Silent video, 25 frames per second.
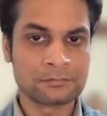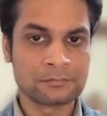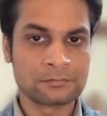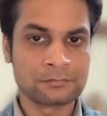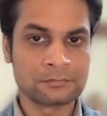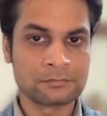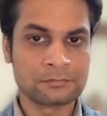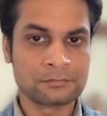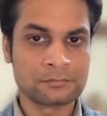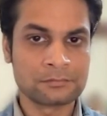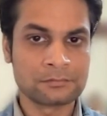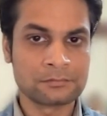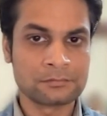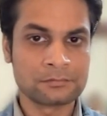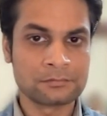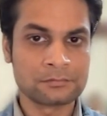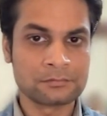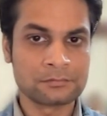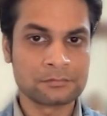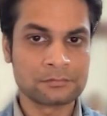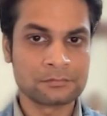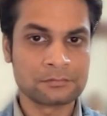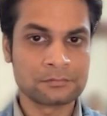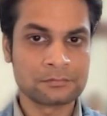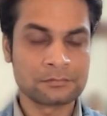
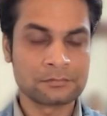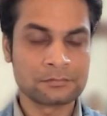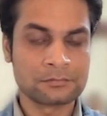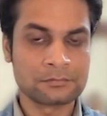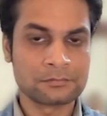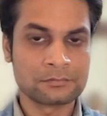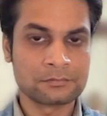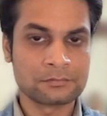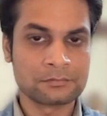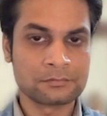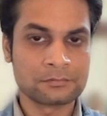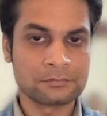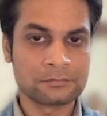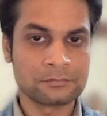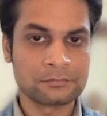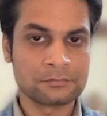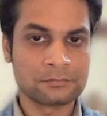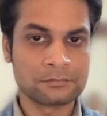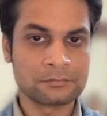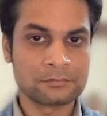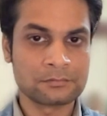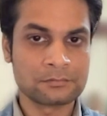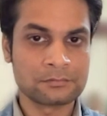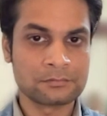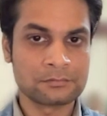
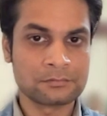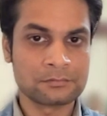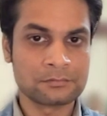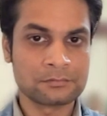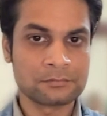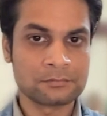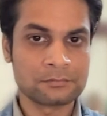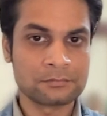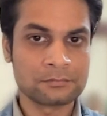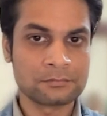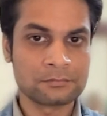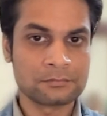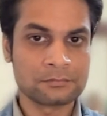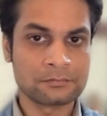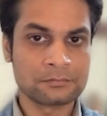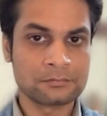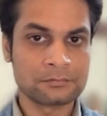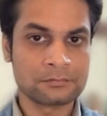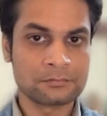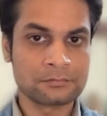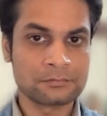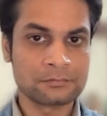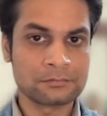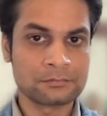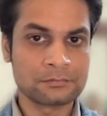
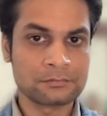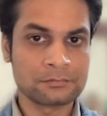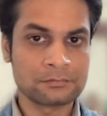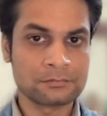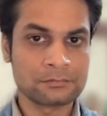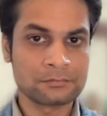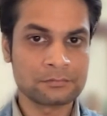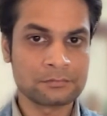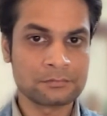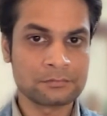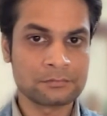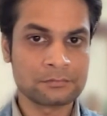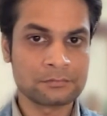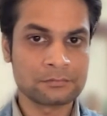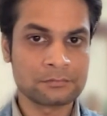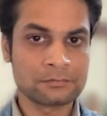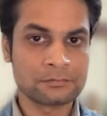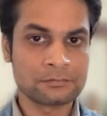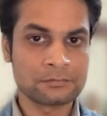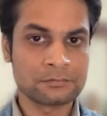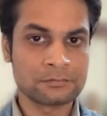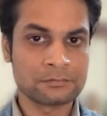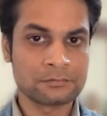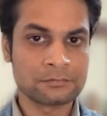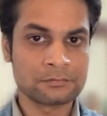
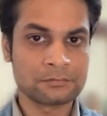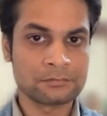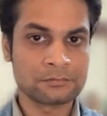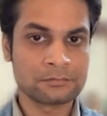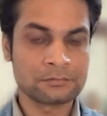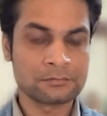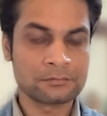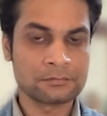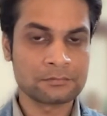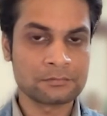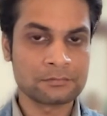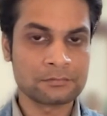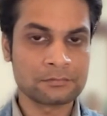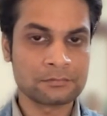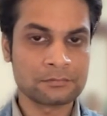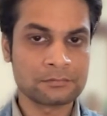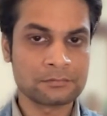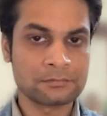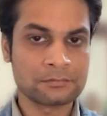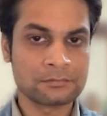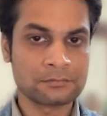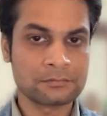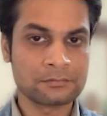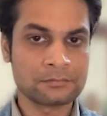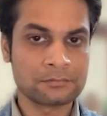
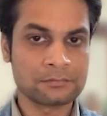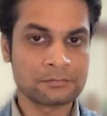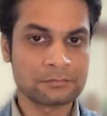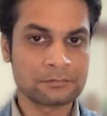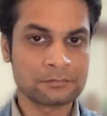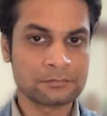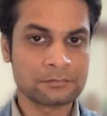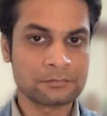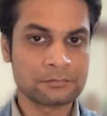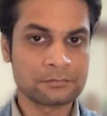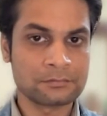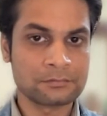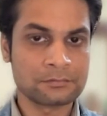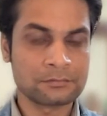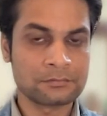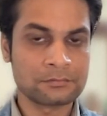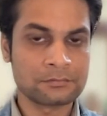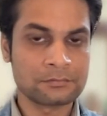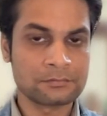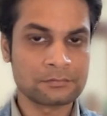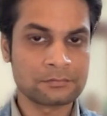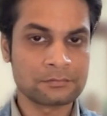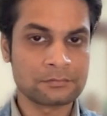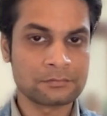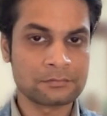
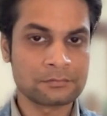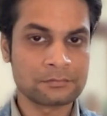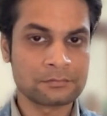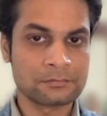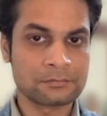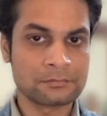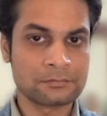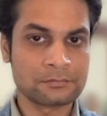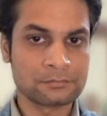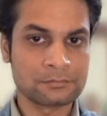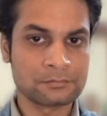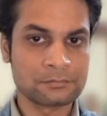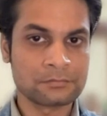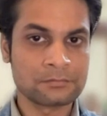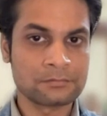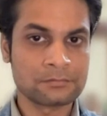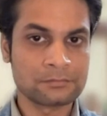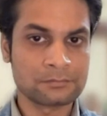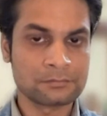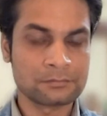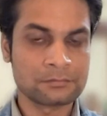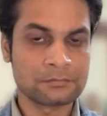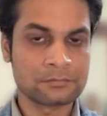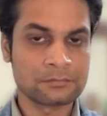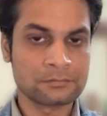
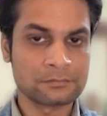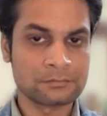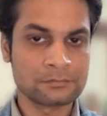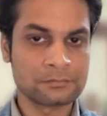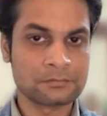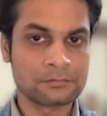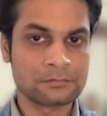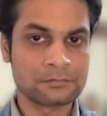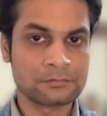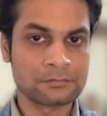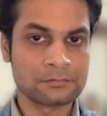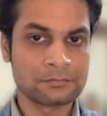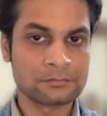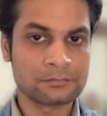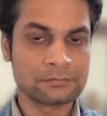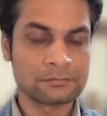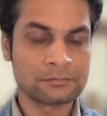The person shown says nothing.